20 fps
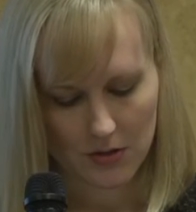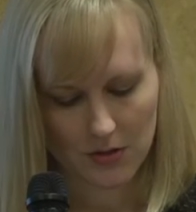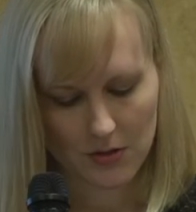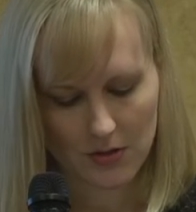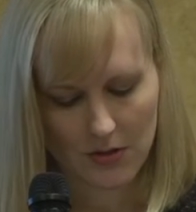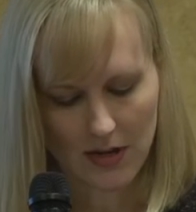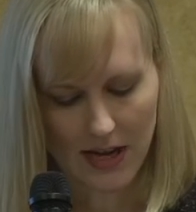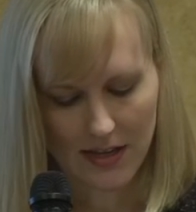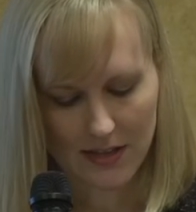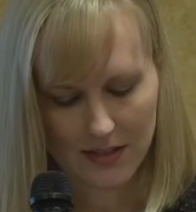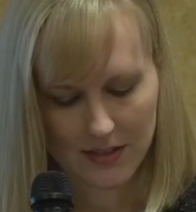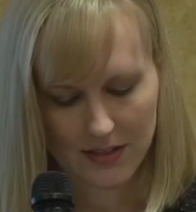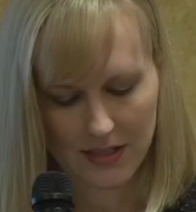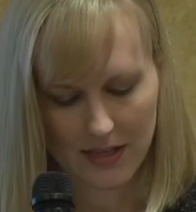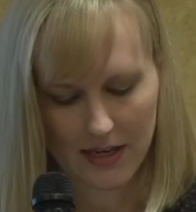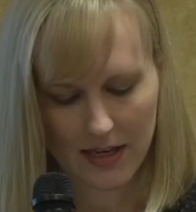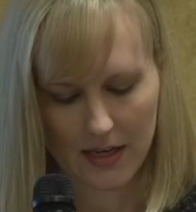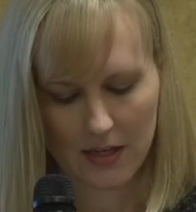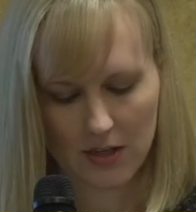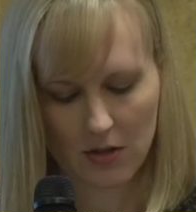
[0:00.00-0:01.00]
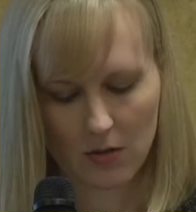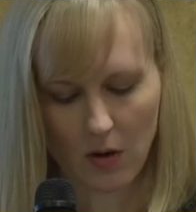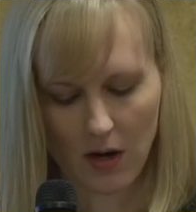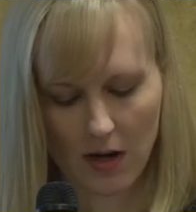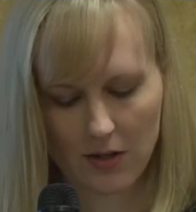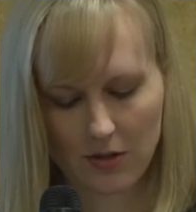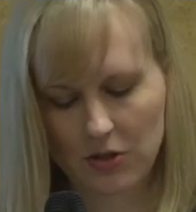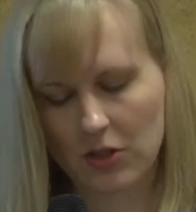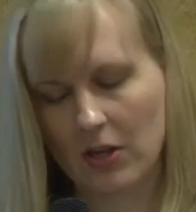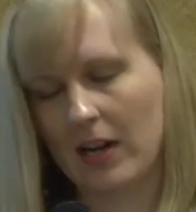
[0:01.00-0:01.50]
Do not say you
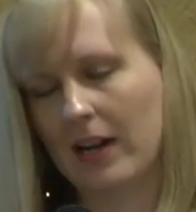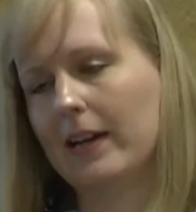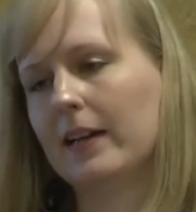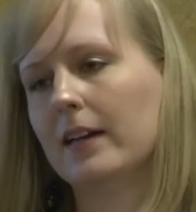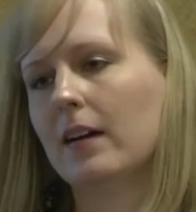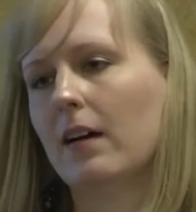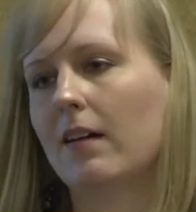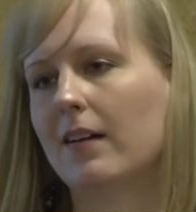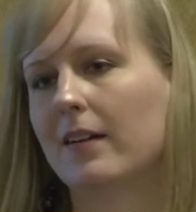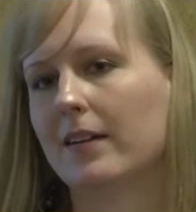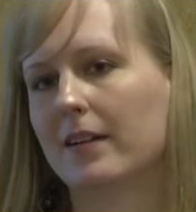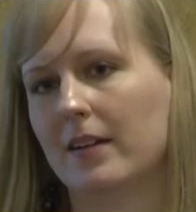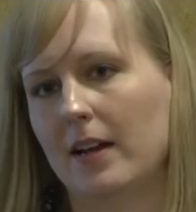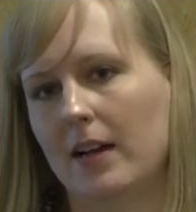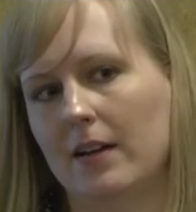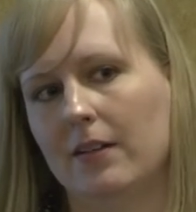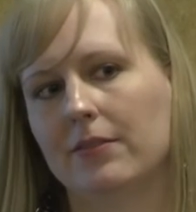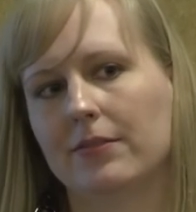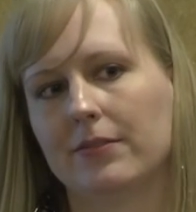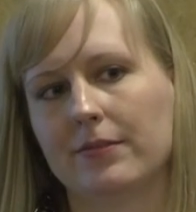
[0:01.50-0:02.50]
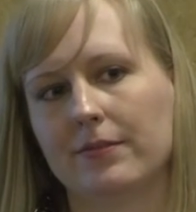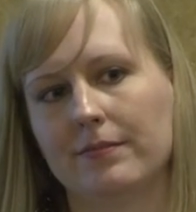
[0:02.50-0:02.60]
aren't trying hard enough.